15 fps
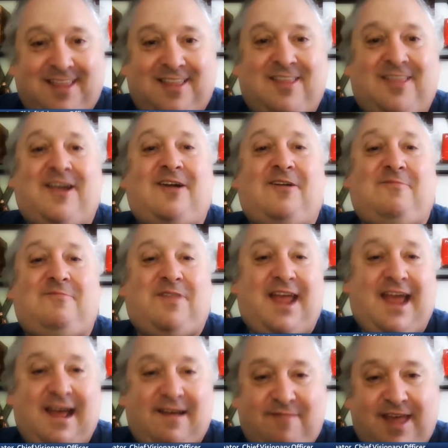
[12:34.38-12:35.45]
They
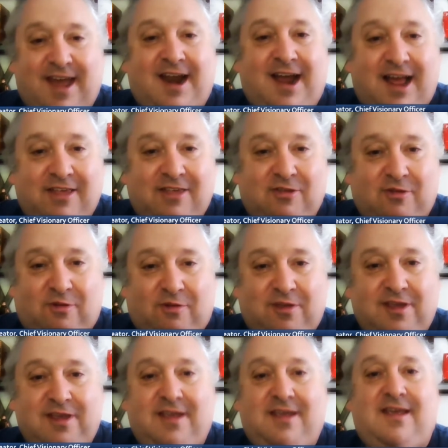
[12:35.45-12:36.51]
have that hustle,
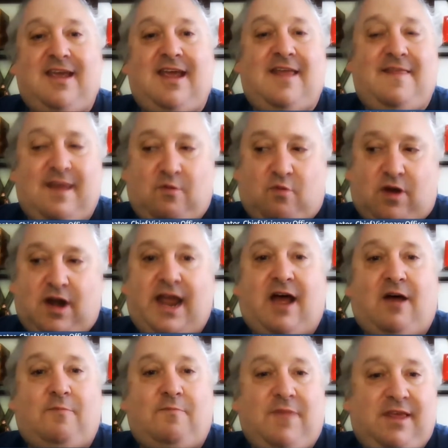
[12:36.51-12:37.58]
and they want to
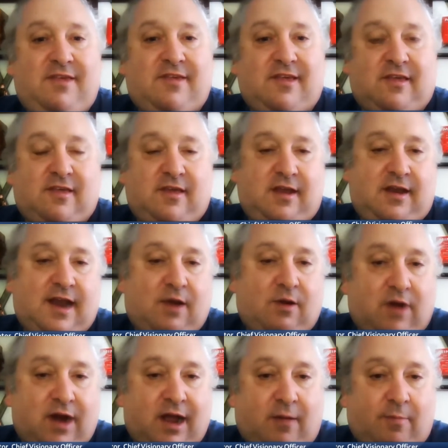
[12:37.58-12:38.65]
help me succeed, and I
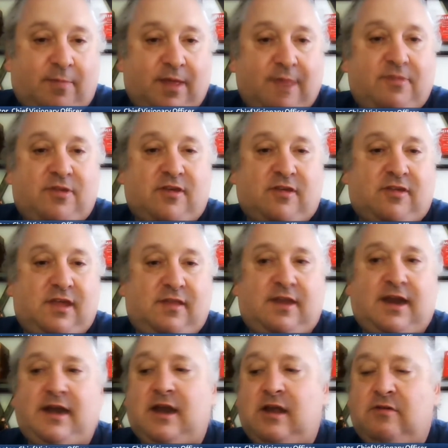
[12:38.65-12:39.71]
want to help them succeed. Exactly.
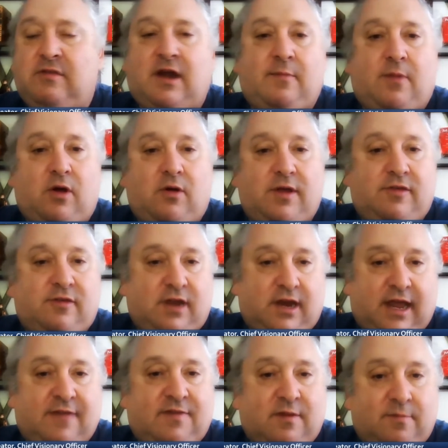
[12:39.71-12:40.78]
And I know that I'm always going to
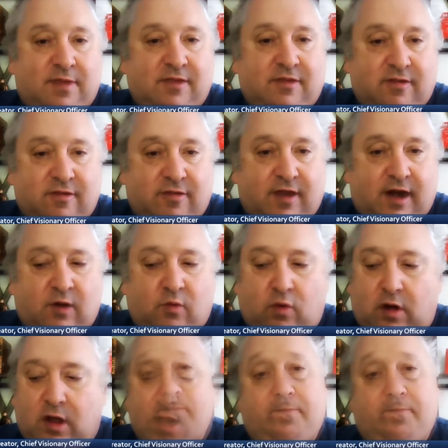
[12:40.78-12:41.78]
get the business that I want.